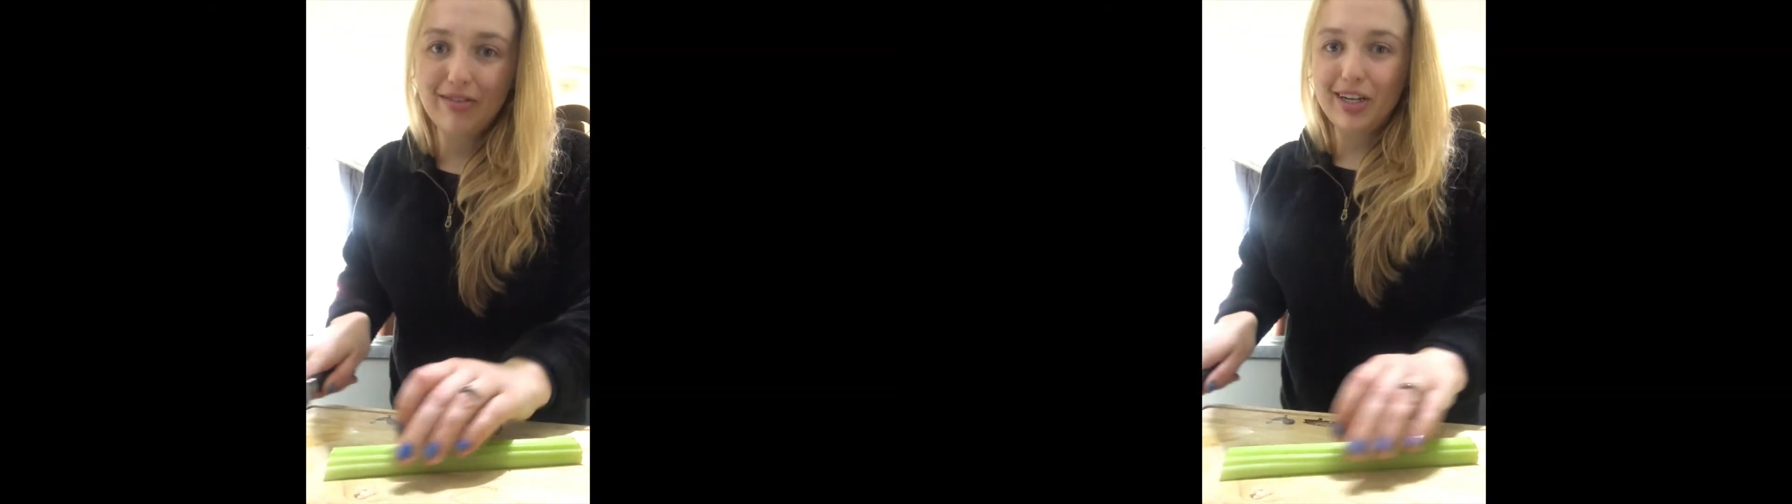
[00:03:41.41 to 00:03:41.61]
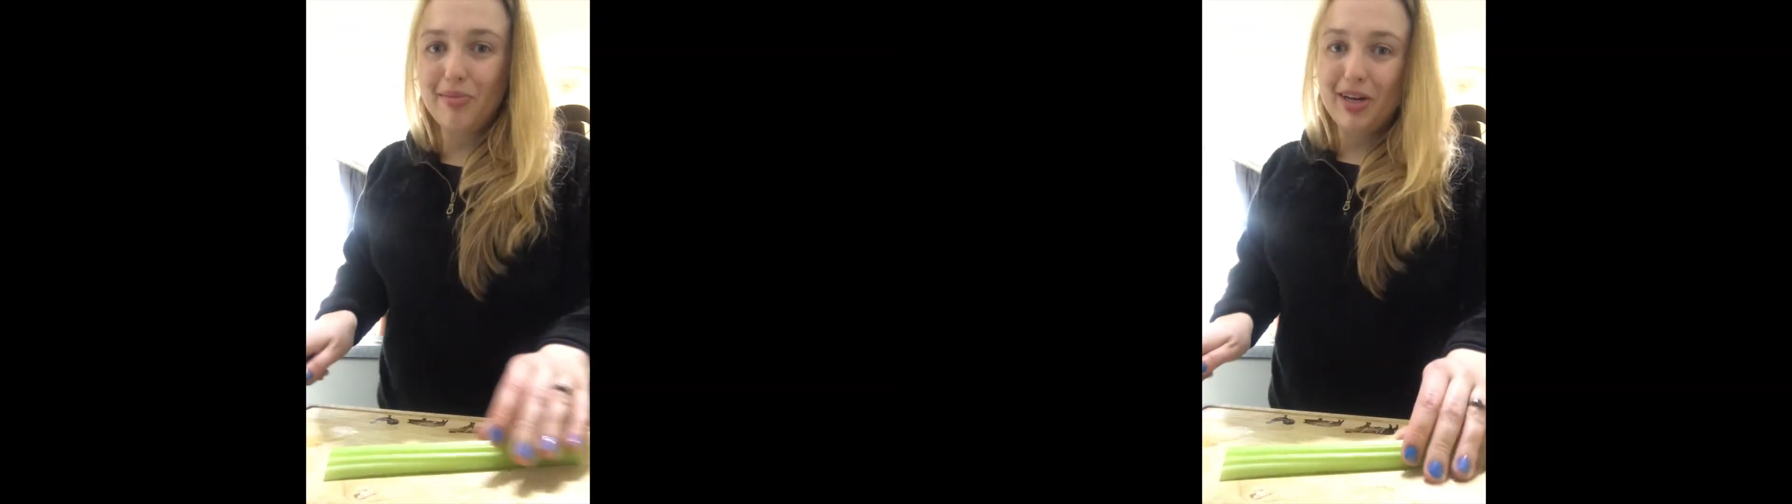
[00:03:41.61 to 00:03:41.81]

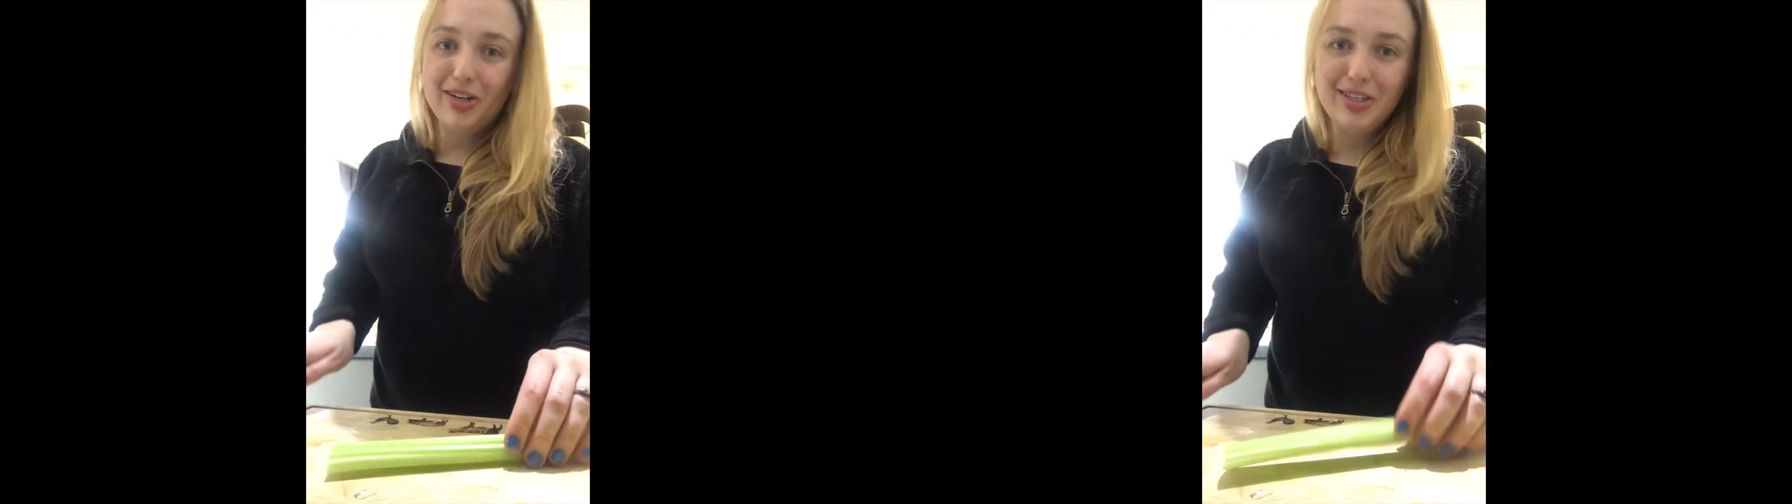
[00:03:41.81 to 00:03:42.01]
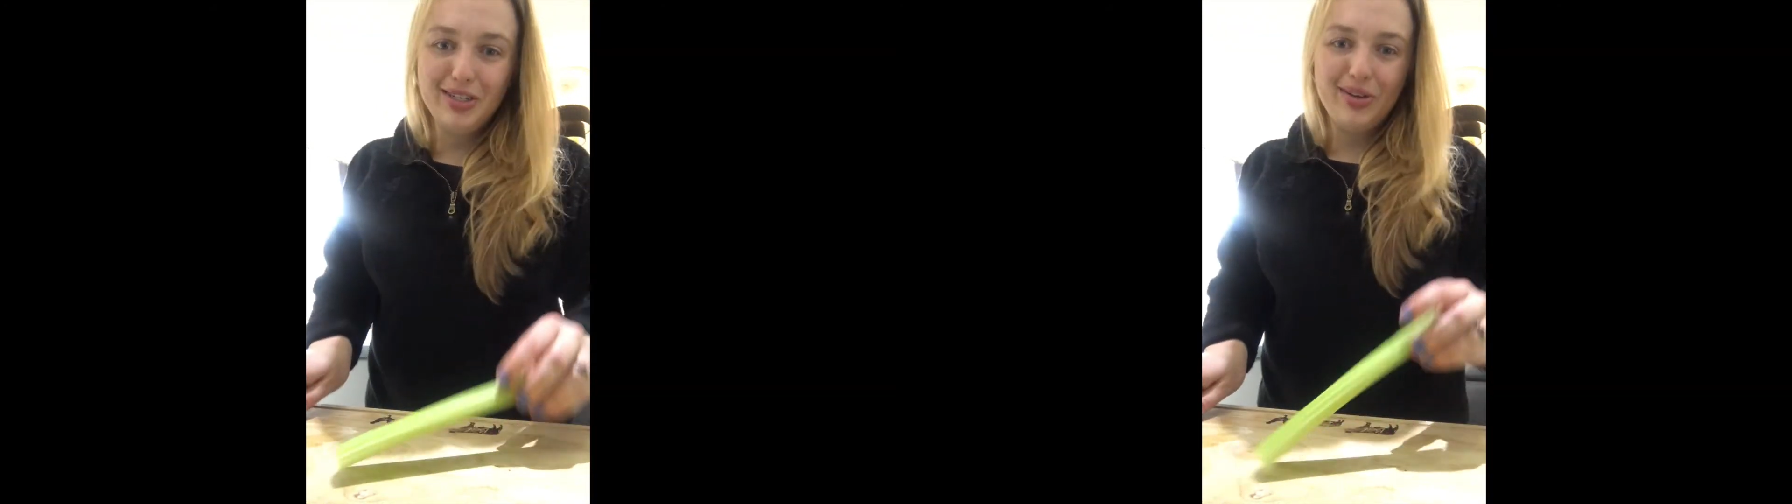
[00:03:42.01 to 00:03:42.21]

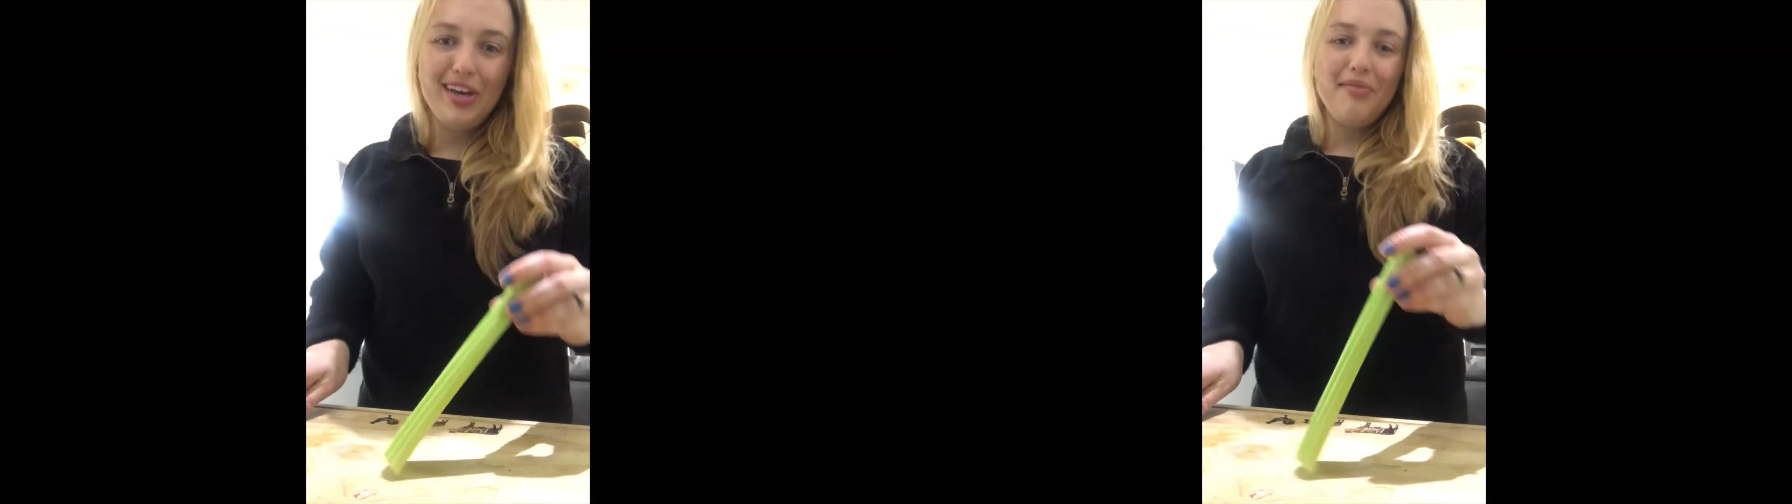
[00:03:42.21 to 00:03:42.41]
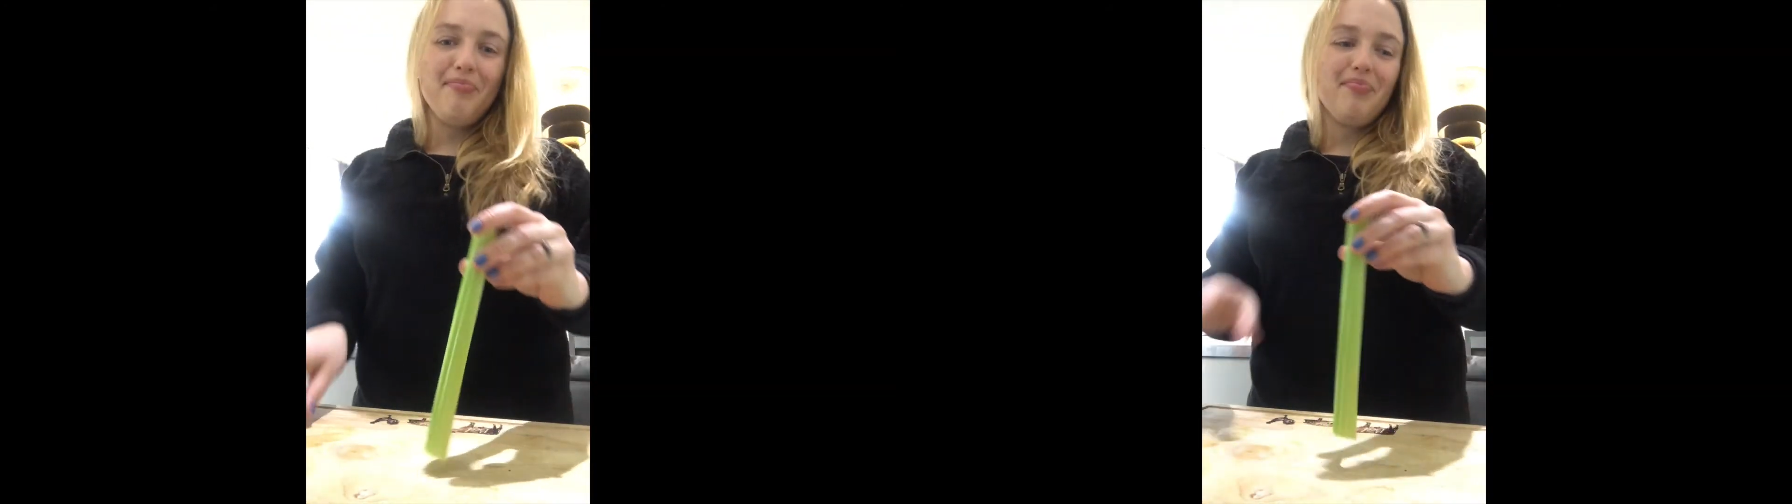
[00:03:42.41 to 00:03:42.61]
centimeters, it's okay.